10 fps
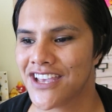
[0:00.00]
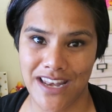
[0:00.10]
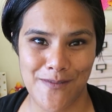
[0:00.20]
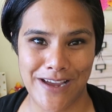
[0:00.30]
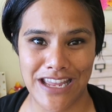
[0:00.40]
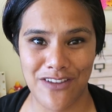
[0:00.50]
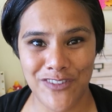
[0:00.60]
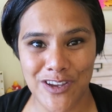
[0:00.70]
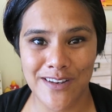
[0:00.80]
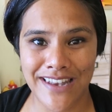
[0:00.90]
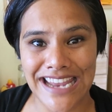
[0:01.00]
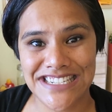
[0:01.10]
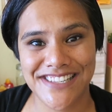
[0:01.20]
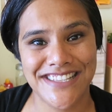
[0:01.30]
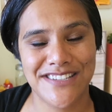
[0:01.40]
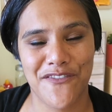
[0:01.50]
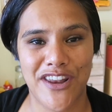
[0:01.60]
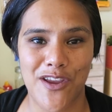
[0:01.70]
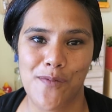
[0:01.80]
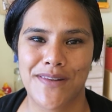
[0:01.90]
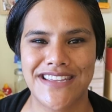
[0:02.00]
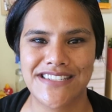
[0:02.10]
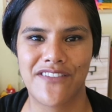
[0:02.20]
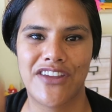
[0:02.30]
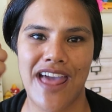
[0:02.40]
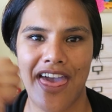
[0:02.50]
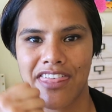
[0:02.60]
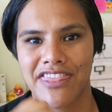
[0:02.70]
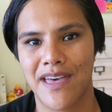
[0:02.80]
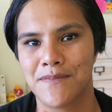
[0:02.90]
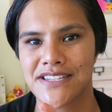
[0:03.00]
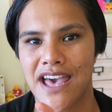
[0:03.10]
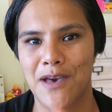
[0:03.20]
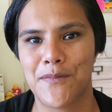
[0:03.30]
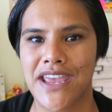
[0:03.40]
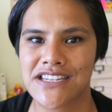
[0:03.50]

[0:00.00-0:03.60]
Anyway, if you liked this video, please give it a thumbs up,